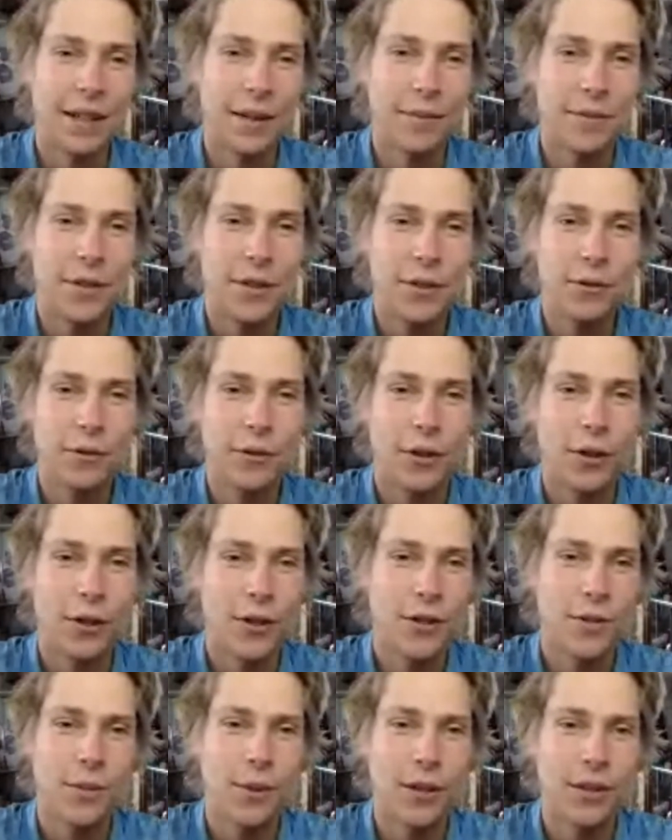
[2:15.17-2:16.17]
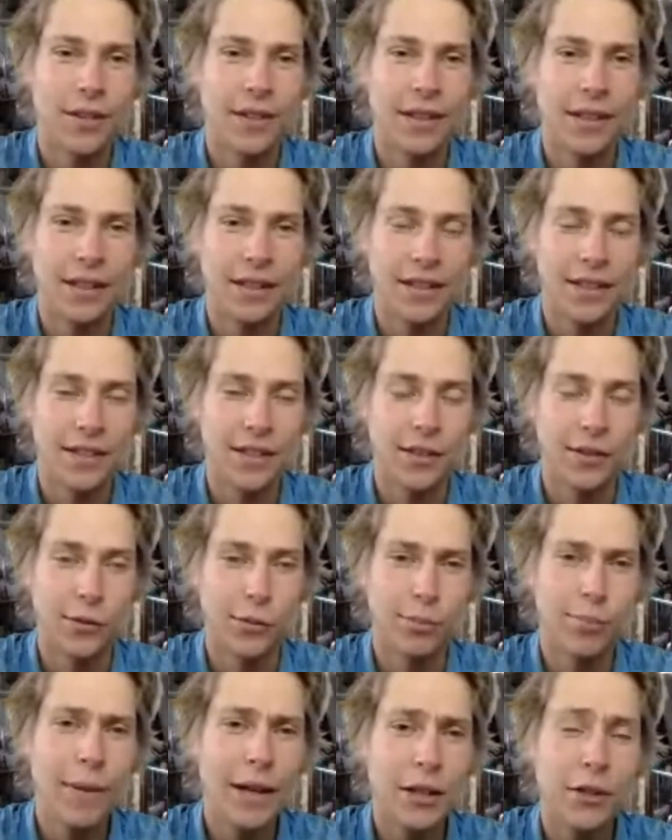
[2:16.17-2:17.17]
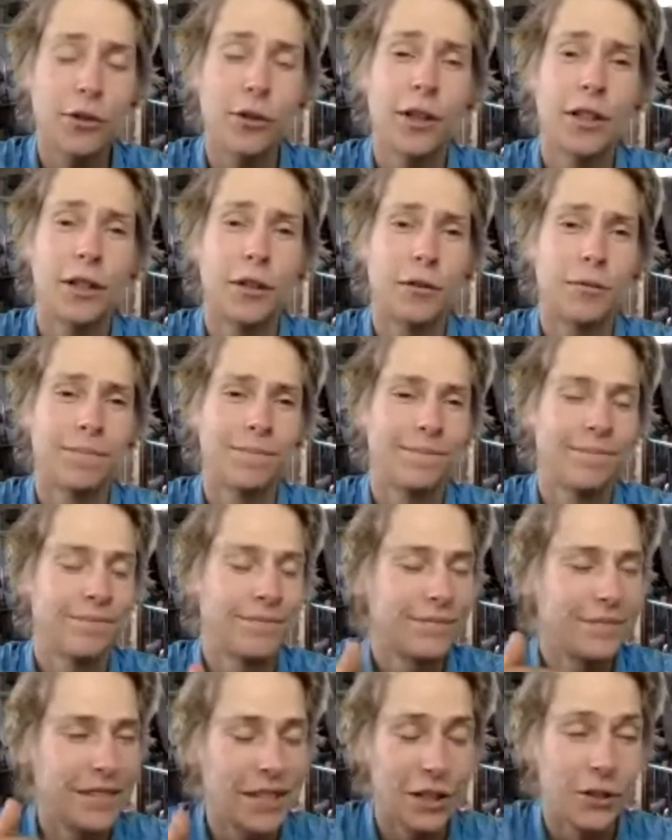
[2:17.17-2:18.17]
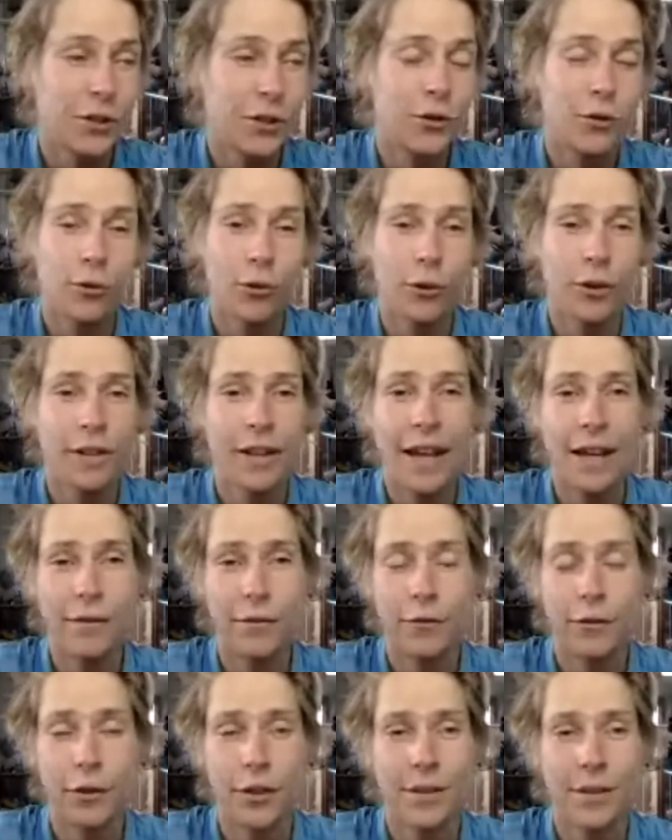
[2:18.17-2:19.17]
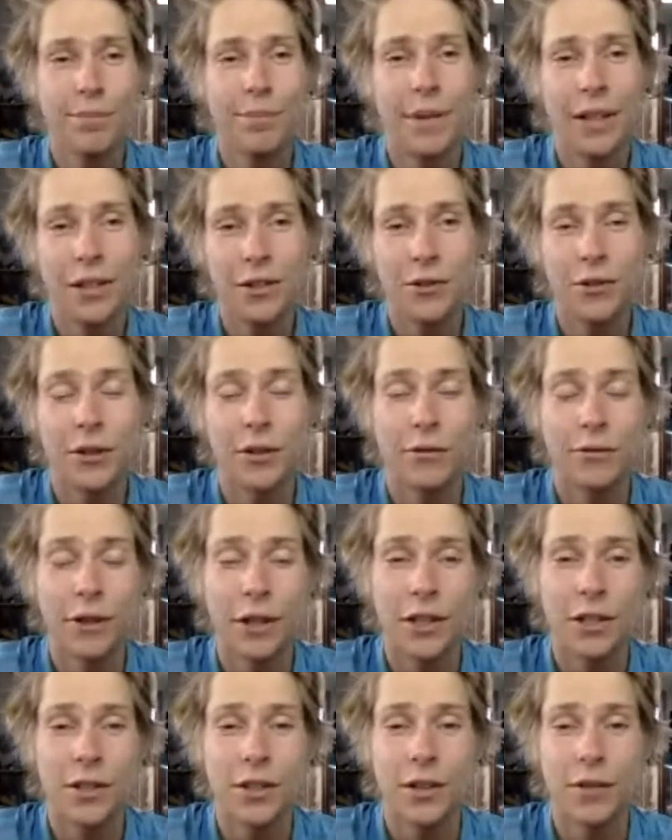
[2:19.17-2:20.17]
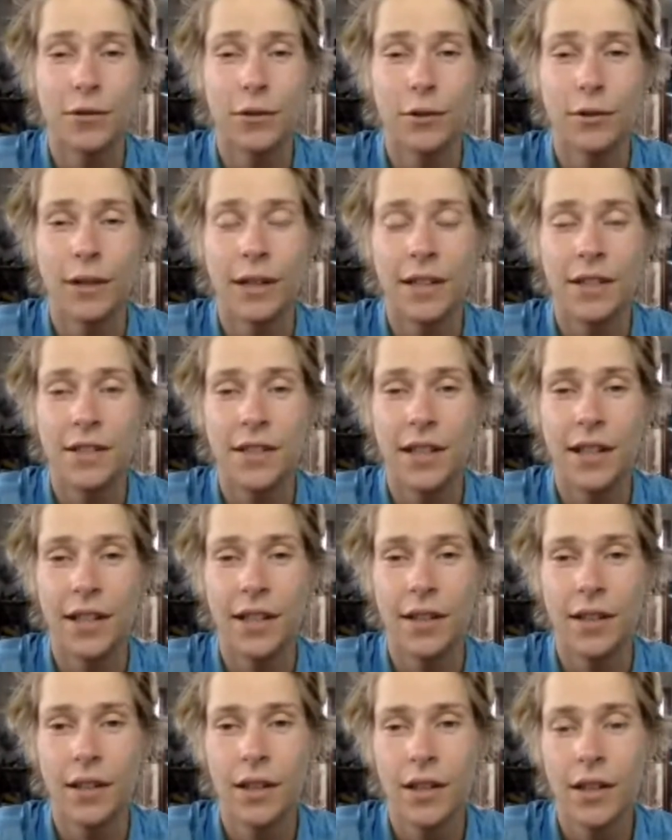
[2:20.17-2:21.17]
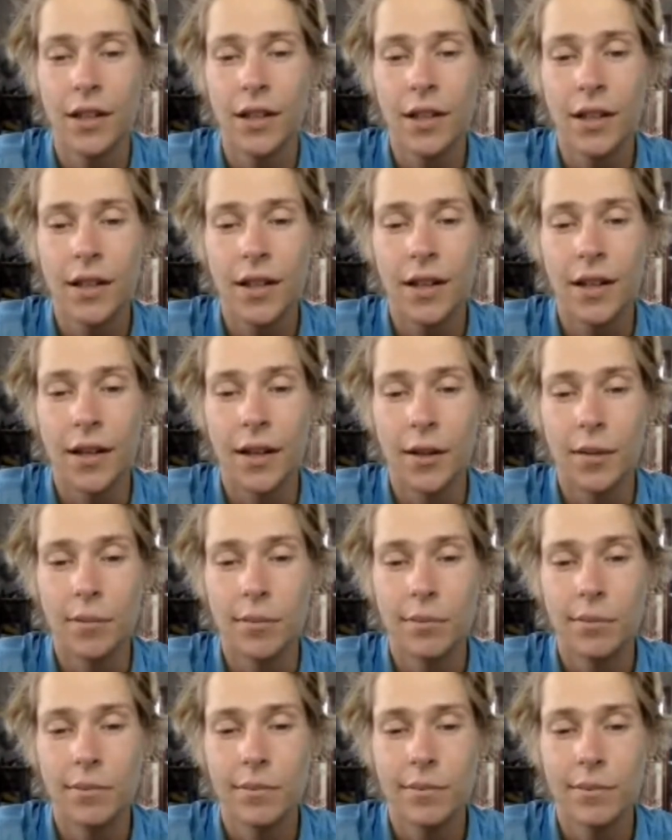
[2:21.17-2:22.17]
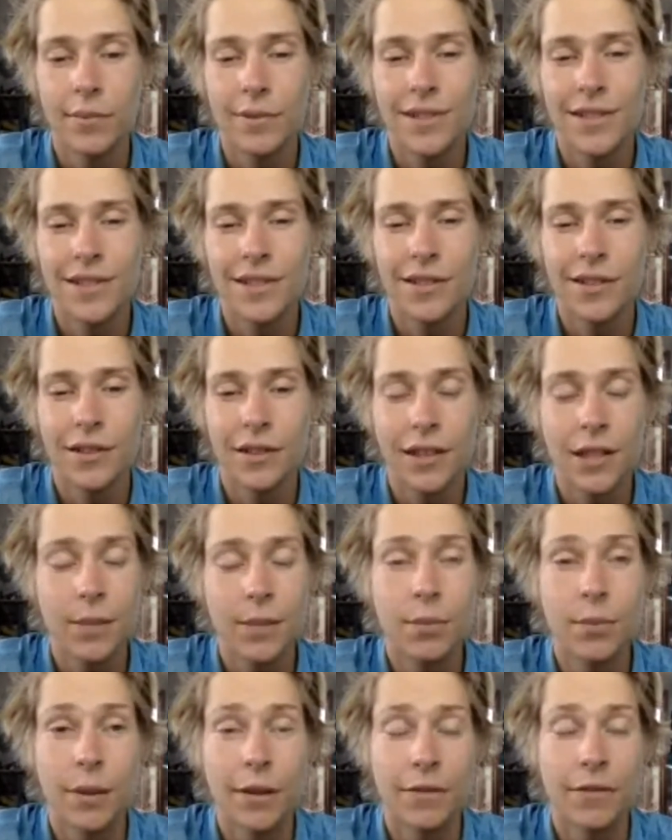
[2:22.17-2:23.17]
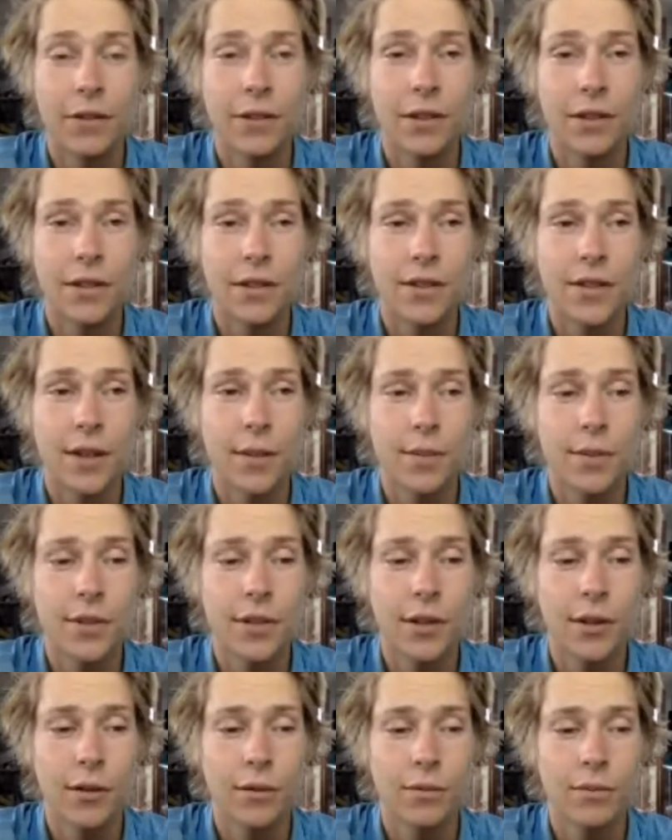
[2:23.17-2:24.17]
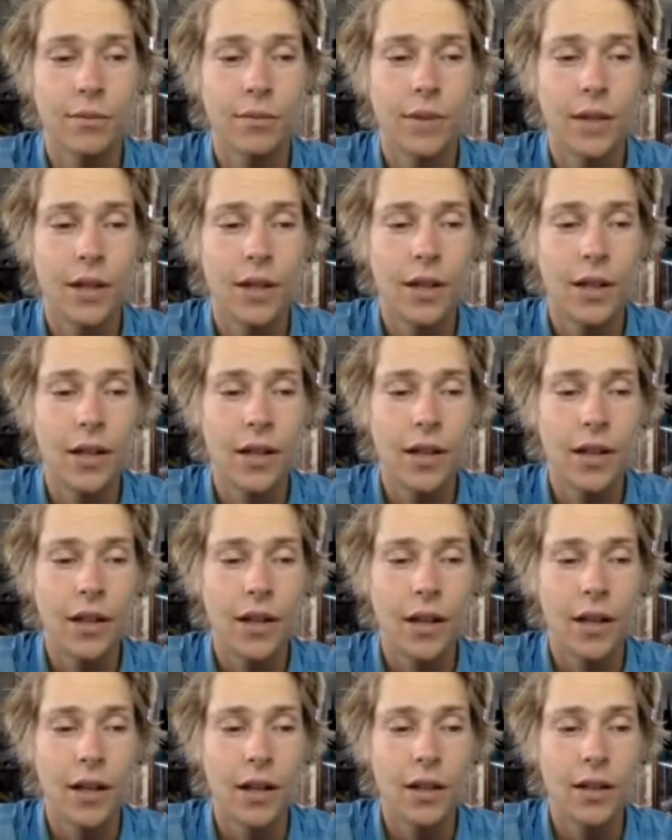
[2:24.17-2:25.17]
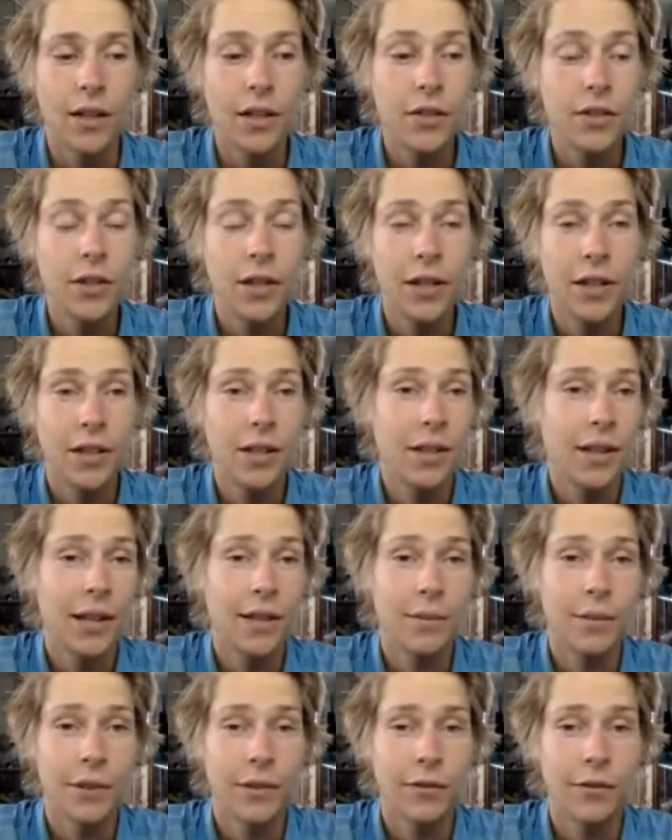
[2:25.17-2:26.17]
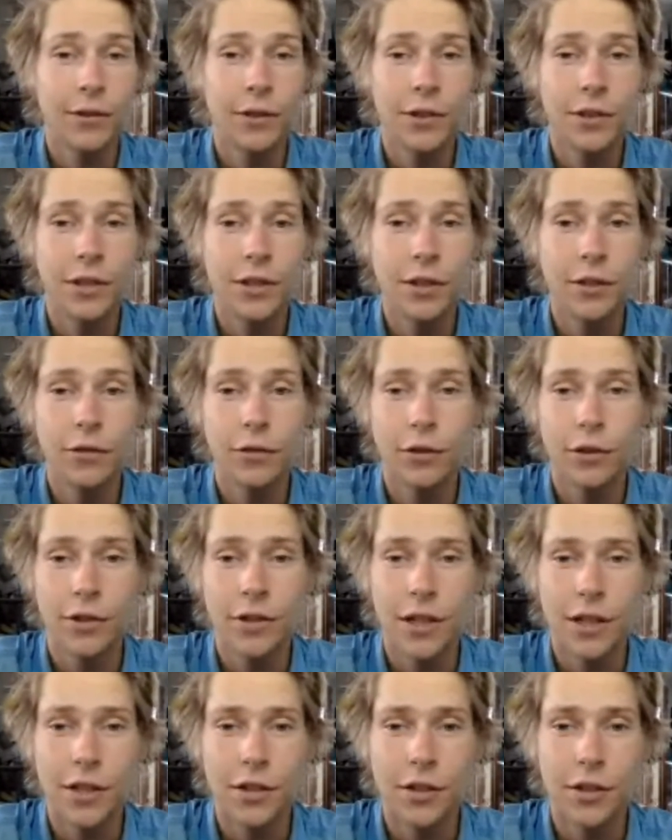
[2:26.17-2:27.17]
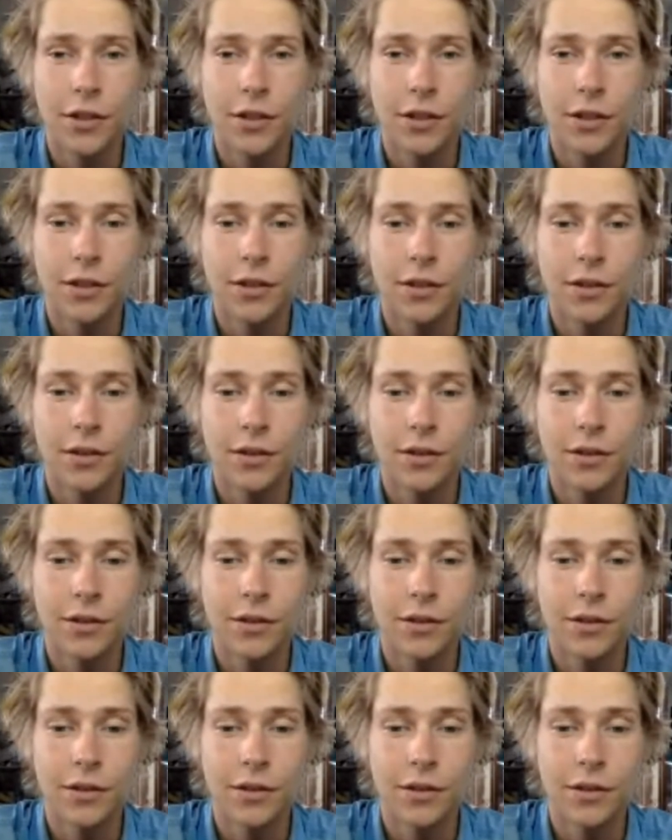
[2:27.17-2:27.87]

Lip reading: just doing all smart things to make sure I don't destroy that foot, make sure I'm fresh enough for race day, but still keeping my fitness up. So yesterday I did like my first interval session in